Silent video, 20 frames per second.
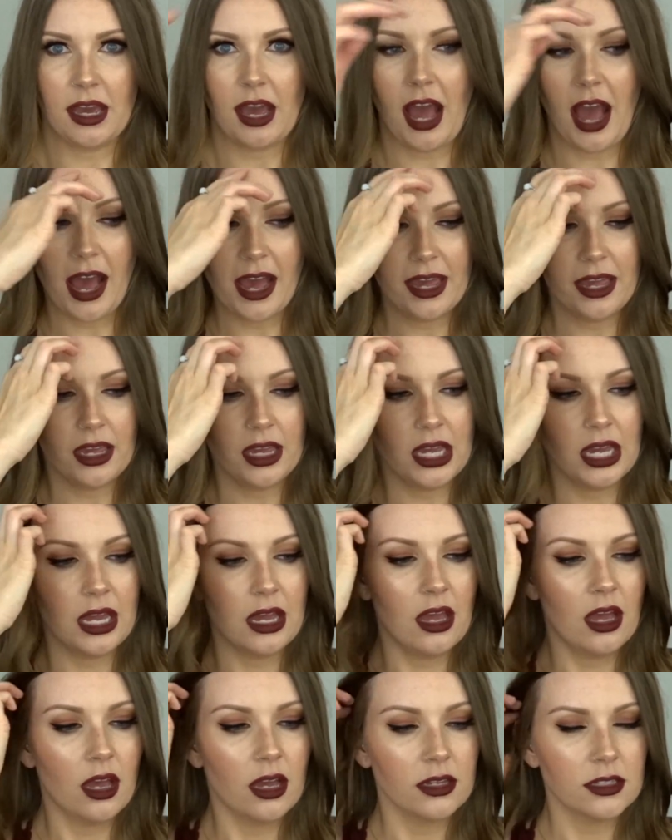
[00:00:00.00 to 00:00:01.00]
I
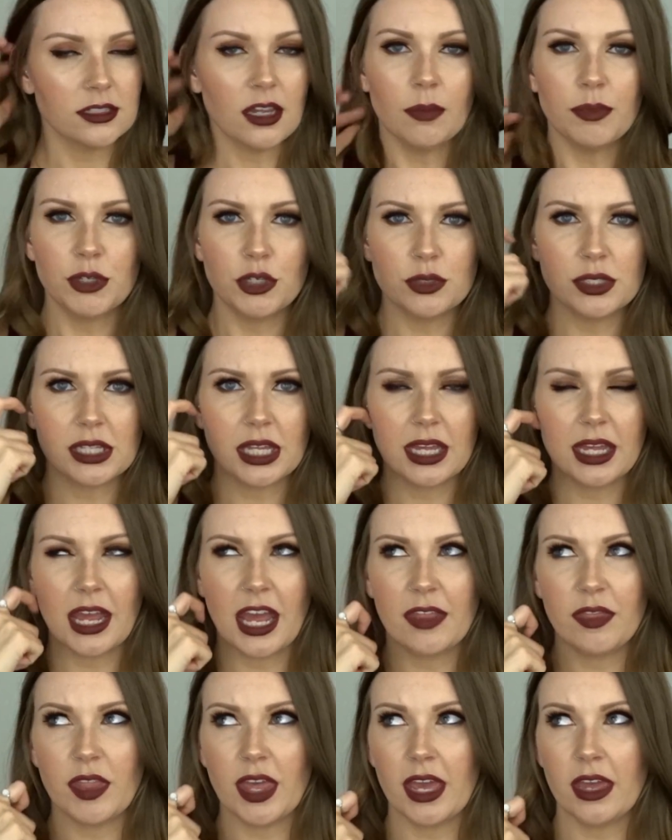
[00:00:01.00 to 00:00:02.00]
stopped using it,
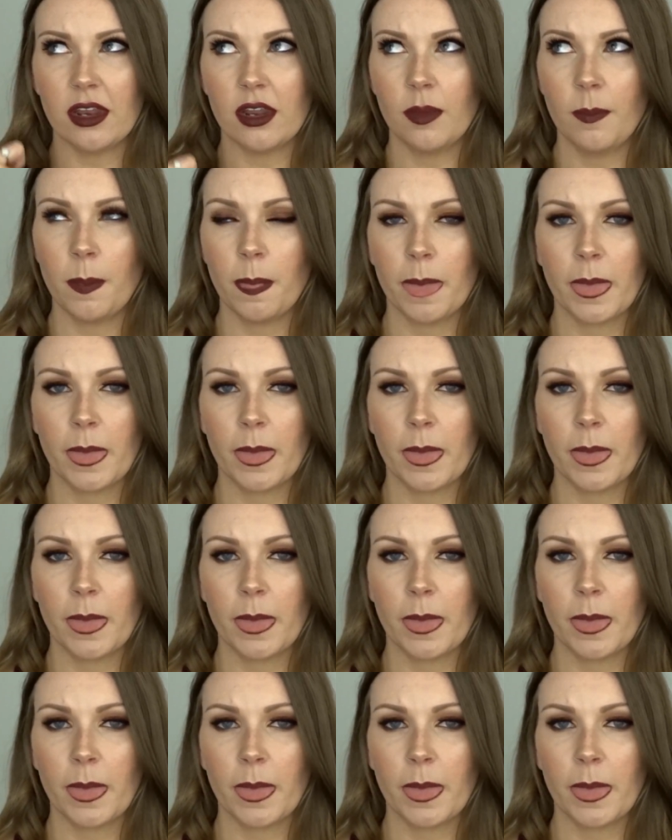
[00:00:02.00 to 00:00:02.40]
and then